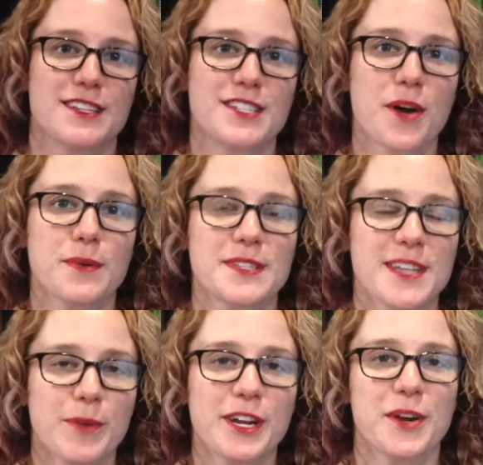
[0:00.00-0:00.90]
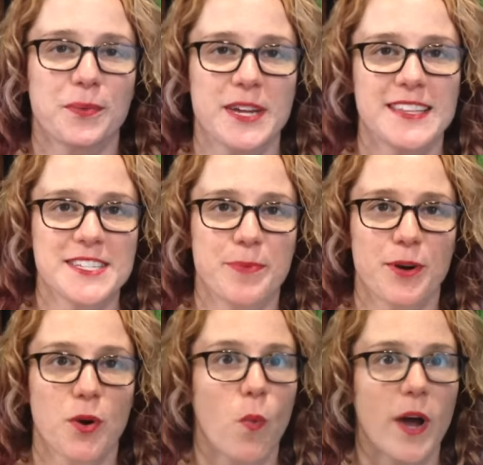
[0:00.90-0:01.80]
So someone could read this
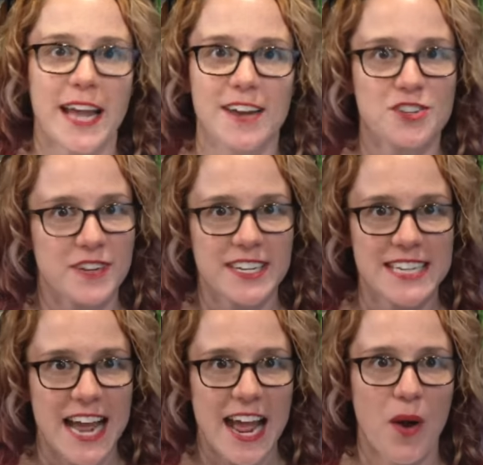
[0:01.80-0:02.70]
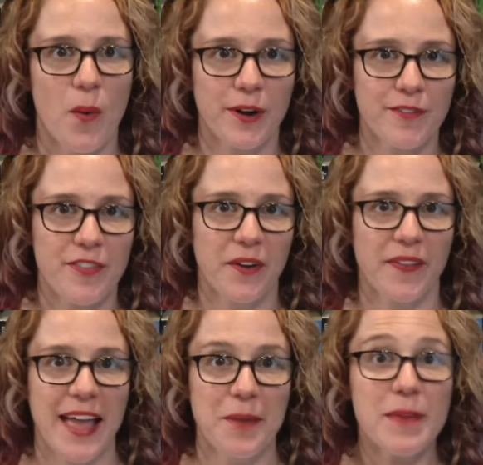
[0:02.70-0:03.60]
book one entry a day, or if they're
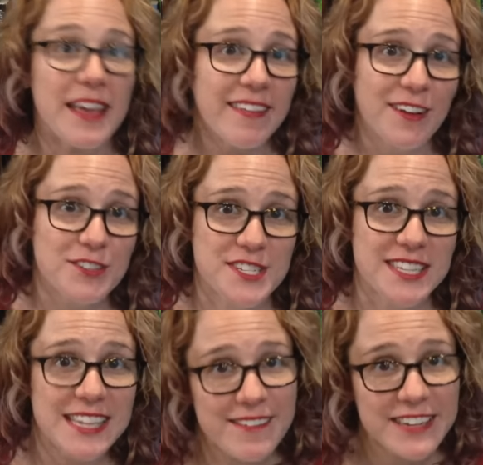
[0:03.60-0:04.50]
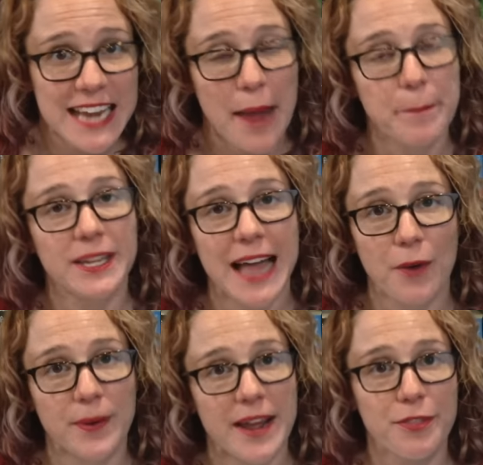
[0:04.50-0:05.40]
like me, they'll just love it and
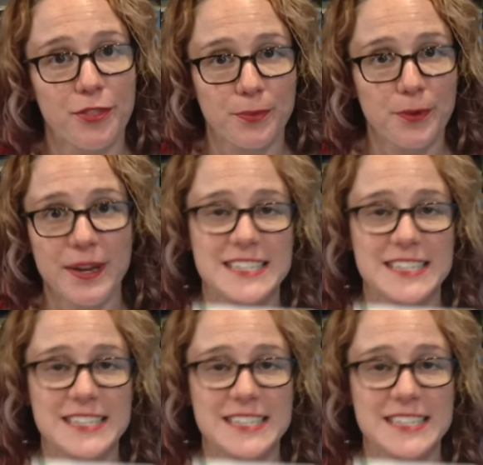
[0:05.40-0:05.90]
plow right through